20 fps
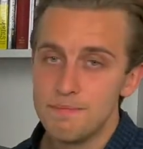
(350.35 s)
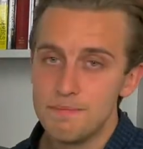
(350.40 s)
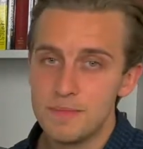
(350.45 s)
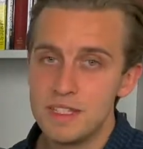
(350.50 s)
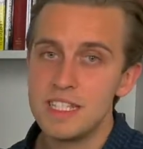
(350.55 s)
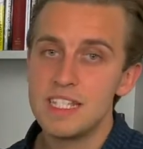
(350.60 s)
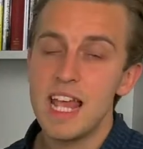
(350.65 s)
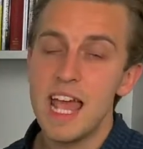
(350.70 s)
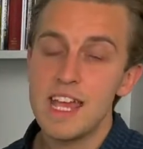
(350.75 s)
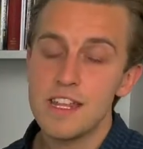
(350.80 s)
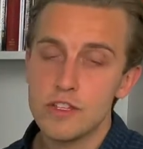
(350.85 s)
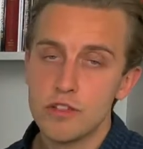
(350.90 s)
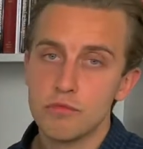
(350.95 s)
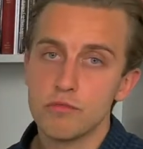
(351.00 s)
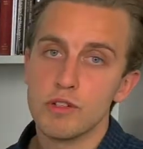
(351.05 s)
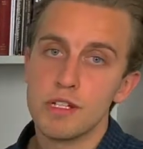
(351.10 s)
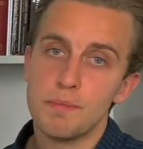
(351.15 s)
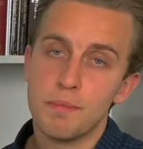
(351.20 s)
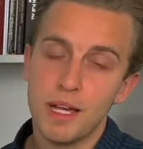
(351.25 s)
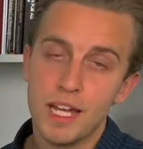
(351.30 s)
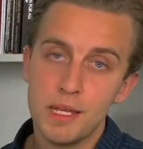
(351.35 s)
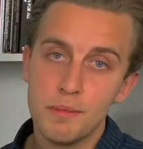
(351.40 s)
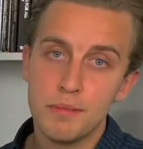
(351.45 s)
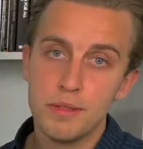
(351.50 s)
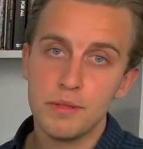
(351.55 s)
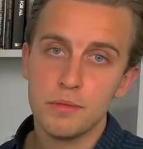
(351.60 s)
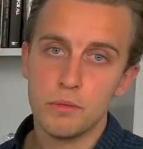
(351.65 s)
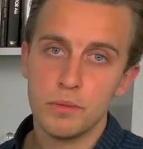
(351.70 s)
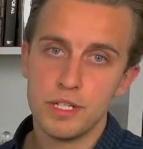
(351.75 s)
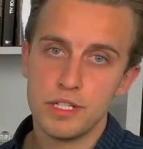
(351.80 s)
debt
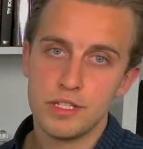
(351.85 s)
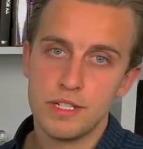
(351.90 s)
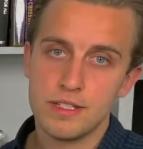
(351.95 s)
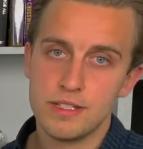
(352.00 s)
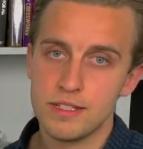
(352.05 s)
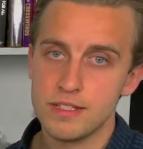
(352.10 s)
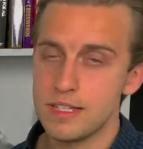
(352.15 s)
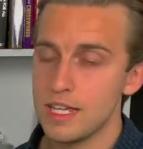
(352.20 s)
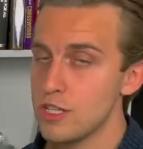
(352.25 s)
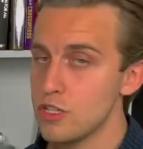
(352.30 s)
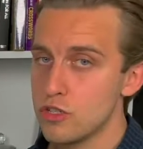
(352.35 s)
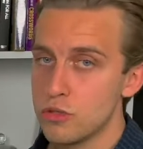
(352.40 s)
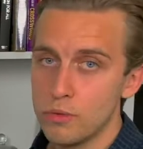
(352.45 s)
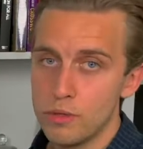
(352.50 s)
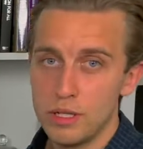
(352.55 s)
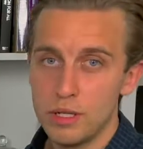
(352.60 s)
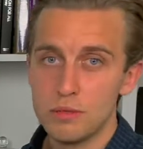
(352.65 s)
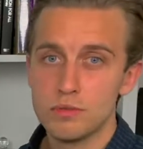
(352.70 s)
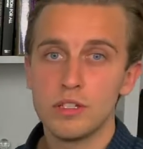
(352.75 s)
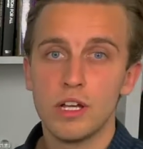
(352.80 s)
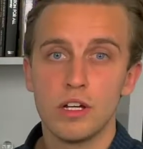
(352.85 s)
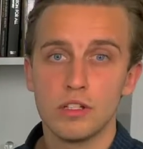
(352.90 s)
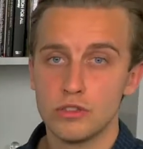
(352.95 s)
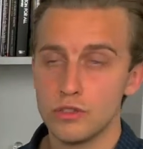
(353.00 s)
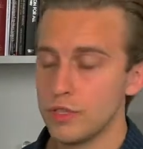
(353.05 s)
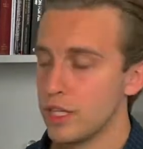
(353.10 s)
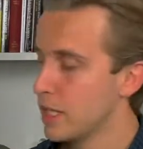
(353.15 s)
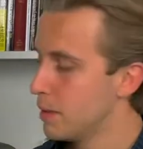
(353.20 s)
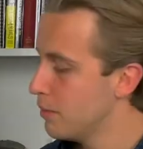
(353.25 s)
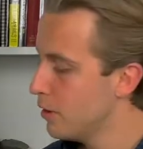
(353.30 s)
repayment, which is essential and I'll touch
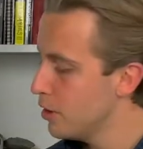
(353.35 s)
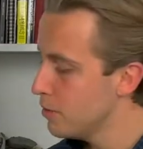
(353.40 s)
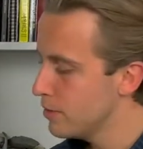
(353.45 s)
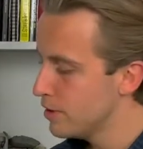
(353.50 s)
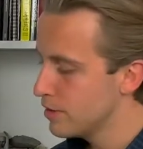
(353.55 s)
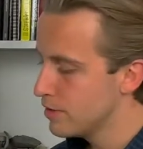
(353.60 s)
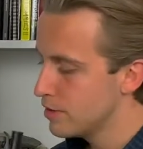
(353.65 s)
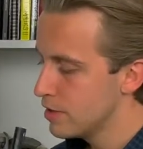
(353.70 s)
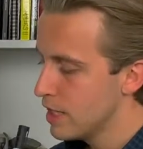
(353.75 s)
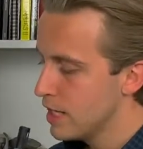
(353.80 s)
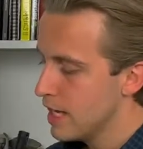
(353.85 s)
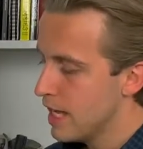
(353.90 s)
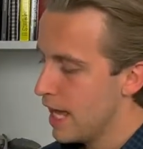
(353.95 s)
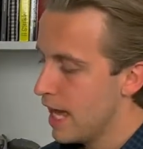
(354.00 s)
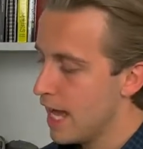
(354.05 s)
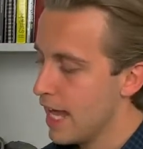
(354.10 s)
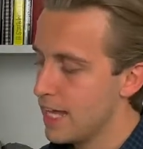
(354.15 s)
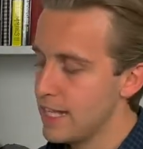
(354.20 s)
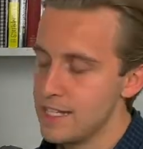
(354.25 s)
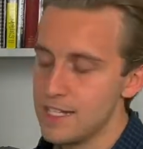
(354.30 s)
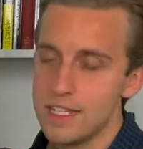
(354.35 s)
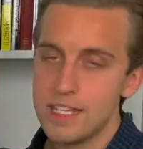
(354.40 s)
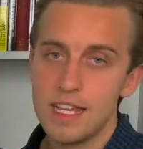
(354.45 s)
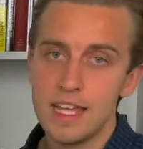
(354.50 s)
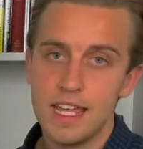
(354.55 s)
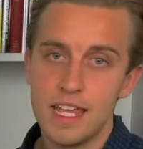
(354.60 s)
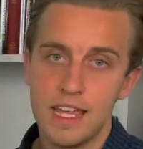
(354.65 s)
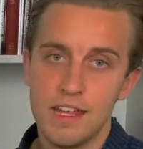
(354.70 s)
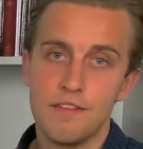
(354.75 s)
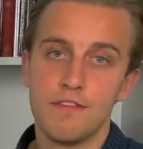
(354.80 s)
on in a moment, and
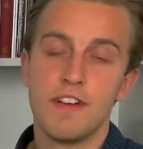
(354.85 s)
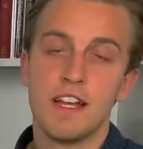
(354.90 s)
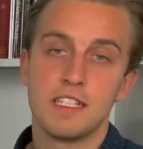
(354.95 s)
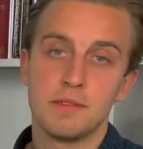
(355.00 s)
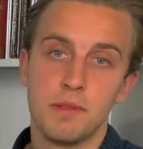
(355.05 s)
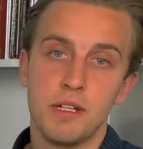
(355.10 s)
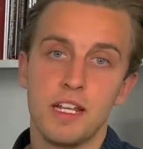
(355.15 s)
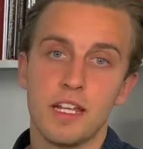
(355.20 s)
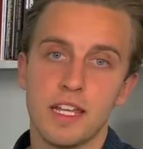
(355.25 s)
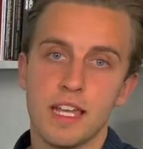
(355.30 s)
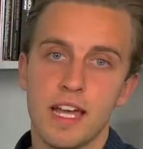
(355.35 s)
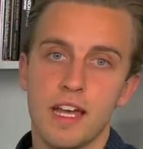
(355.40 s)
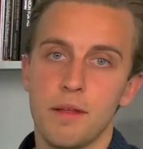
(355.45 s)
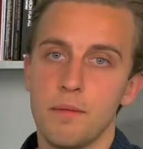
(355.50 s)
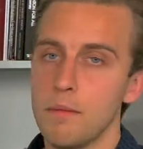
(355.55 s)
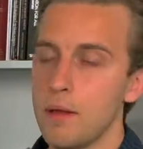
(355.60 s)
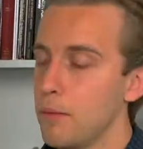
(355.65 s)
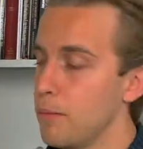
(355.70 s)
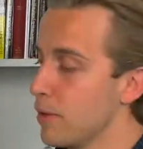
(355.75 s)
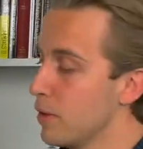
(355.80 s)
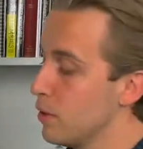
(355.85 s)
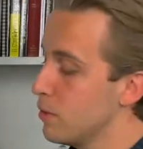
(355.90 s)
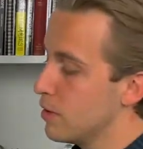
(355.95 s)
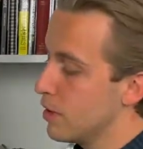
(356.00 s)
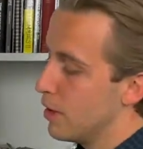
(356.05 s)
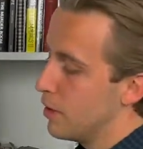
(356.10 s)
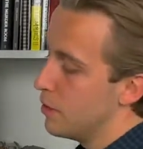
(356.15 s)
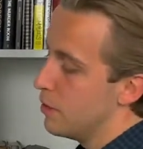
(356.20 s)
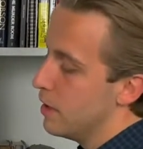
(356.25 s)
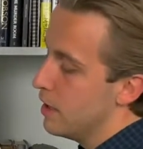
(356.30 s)
investment account. And we all
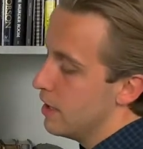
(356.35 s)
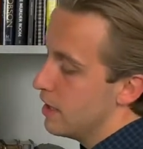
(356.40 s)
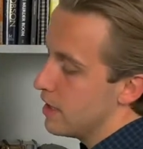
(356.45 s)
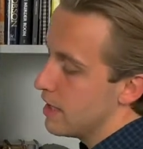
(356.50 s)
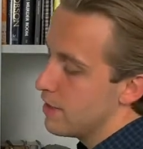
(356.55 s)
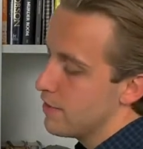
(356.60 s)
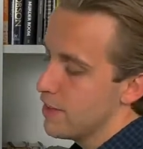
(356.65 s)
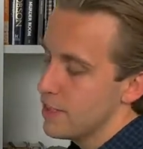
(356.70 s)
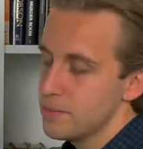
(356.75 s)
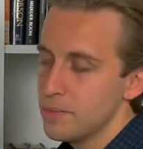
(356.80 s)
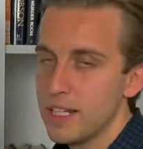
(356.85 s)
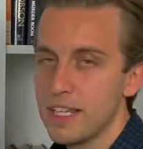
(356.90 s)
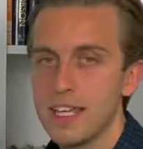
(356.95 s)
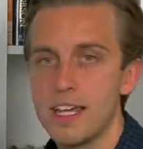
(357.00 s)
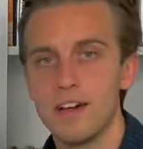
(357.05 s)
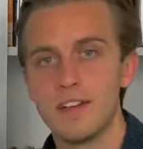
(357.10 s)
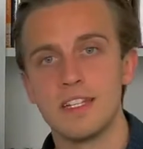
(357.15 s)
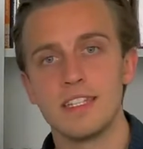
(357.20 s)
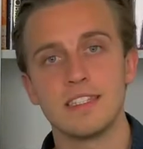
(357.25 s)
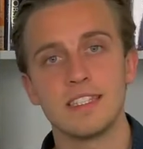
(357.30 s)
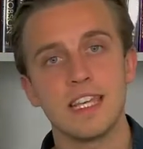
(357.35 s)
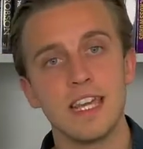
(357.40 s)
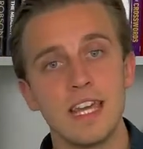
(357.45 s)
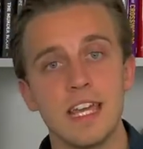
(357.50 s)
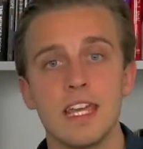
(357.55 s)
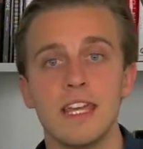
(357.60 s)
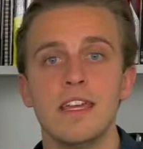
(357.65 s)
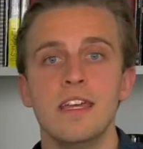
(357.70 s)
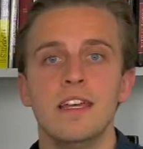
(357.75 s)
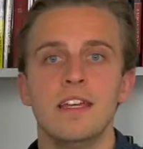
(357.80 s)
know the investment account is
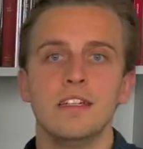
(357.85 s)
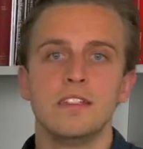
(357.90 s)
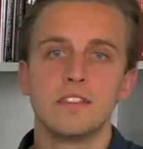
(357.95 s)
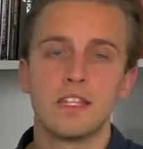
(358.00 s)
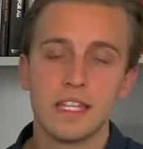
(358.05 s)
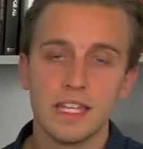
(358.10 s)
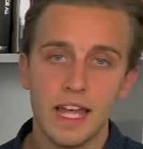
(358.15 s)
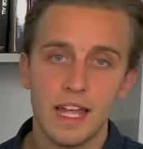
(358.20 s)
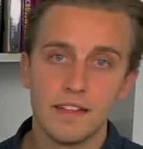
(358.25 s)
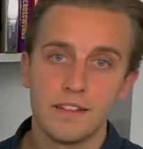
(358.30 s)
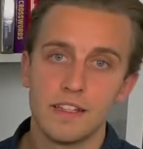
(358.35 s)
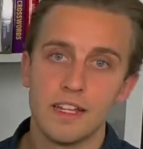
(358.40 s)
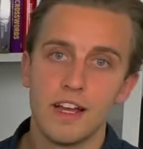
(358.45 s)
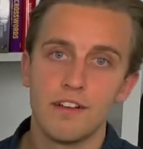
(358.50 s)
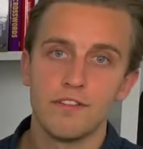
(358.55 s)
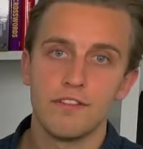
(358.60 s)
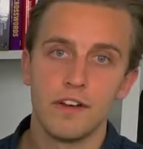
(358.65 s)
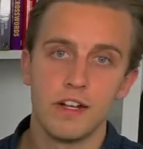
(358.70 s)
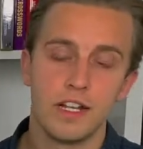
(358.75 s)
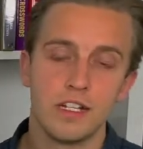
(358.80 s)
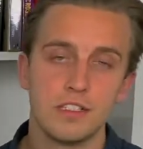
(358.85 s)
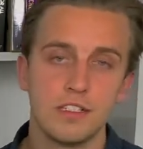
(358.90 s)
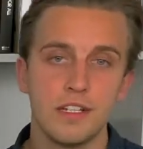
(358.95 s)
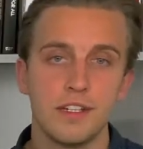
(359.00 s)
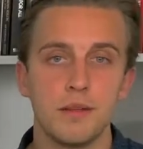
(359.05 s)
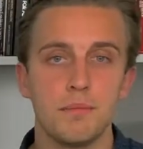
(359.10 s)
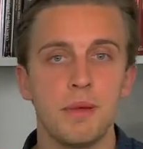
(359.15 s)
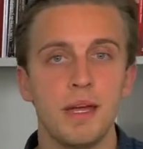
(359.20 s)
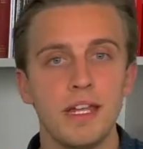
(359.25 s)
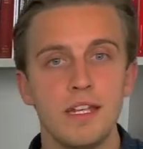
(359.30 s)
key to get to that financial
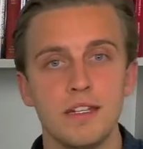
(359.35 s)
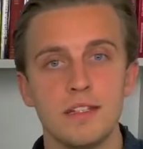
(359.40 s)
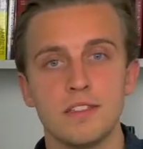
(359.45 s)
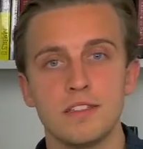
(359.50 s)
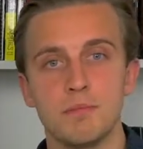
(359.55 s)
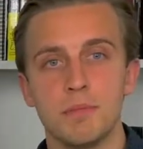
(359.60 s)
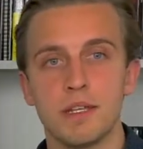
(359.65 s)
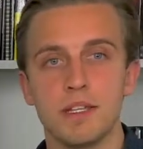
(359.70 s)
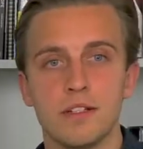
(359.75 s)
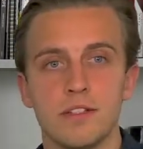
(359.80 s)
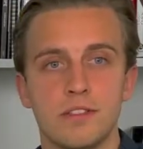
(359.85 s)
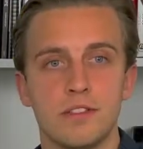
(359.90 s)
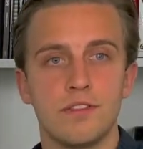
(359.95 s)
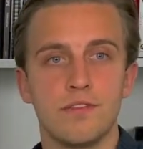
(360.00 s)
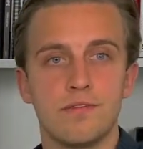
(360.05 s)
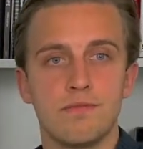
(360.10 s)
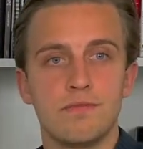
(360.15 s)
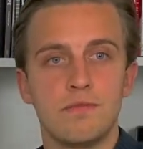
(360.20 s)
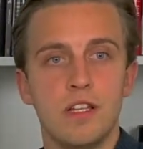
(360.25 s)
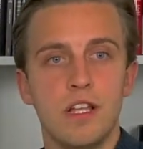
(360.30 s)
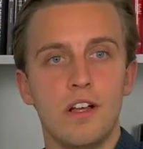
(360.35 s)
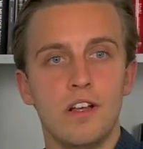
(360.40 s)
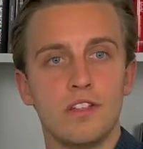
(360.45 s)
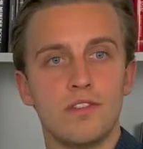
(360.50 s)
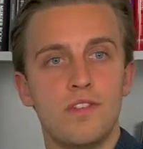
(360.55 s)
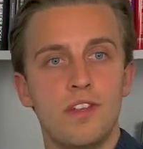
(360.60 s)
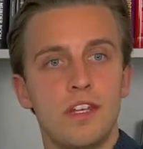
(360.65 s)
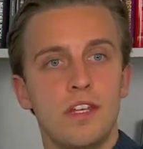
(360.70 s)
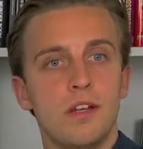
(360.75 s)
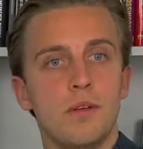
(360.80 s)
independence, because of last
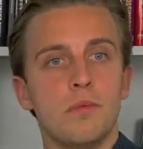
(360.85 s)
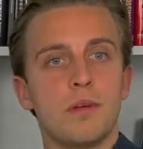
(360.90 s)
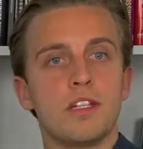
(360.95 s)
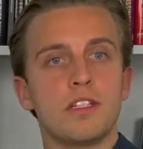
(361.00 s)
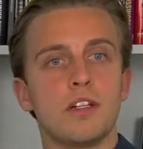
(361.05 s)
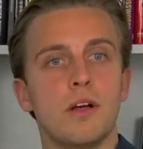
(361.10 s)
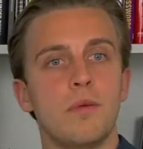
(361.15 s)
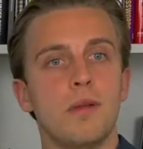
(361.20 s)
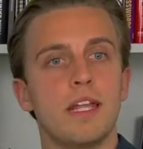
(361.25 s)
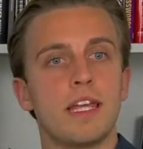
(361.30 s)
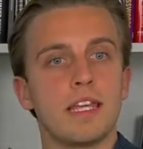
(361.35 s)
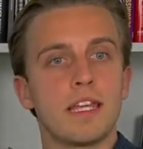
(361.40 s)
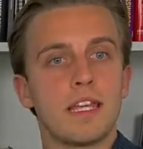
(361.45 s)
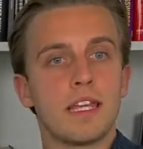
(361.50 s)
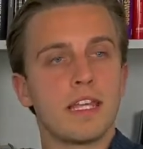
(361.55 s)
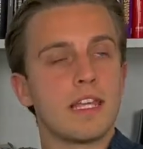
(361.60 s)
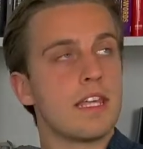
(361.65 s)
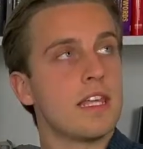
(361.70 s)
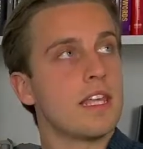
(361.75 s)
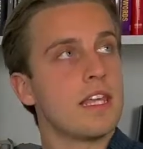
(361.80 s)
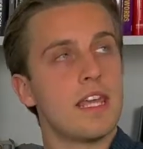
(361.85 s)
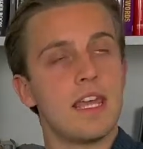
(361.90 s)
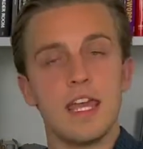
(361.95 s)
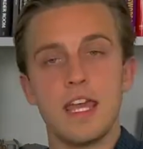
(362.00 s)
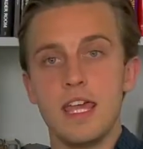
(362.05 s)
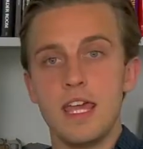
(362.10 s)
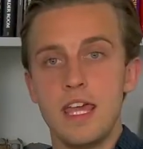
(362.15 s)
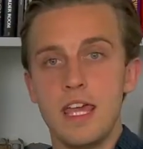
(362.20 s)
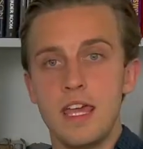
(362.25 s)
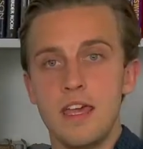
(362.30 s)
video, which I'll link
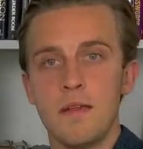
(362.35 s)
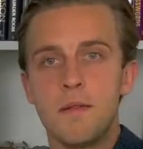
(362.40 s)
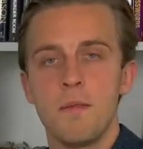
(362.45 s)
here,